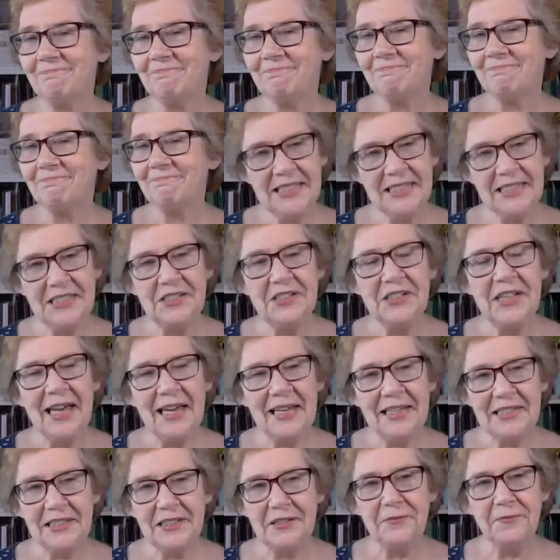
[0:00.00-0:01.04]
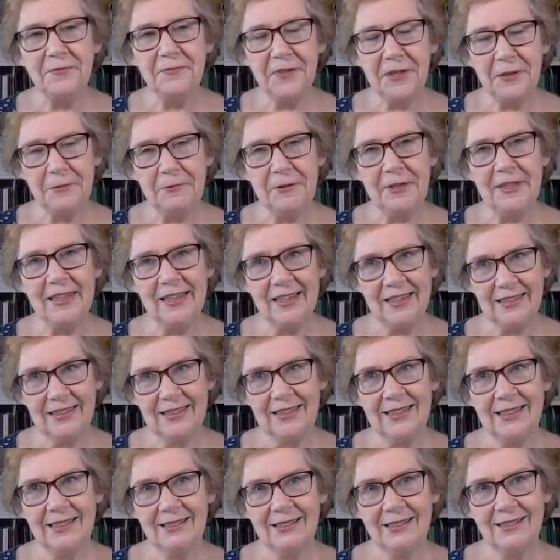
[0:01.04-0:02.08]
it still has to fit with
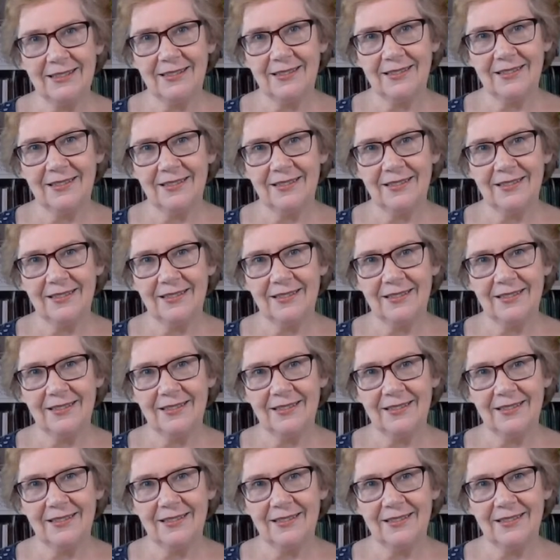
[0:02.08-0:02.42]
us.